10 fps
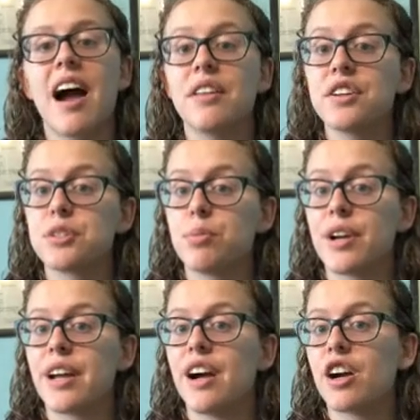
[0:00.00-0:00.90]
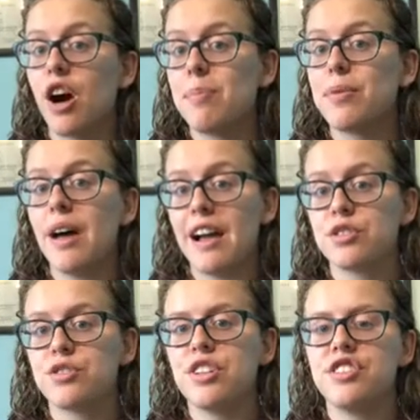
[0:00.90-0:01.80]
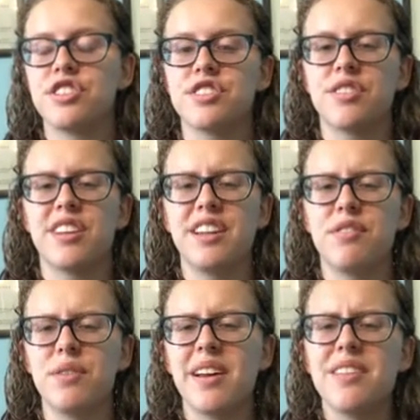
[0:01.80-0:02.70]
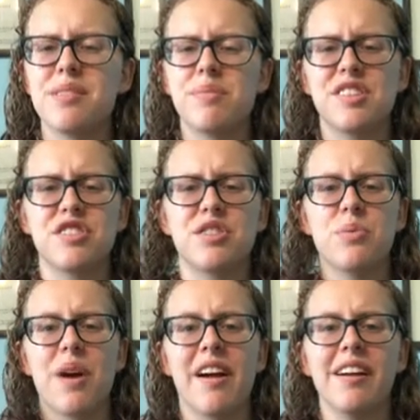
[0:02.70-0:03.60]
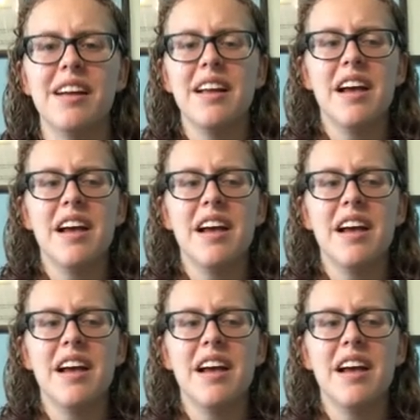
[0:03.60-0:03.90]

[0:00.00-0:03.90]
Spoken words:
I like to bring a couple extra just so that if you get in the position where